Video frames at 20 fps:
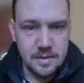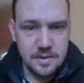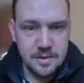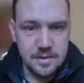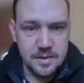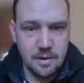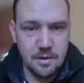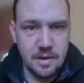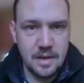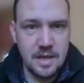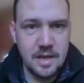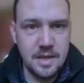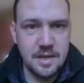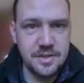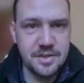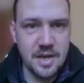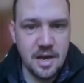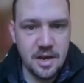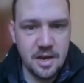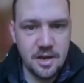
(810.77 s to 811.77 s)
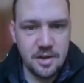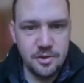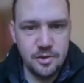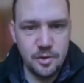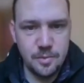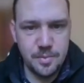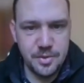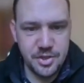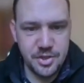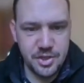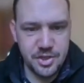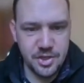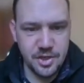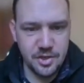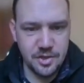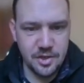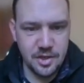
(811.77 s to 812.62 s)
So here's our new position.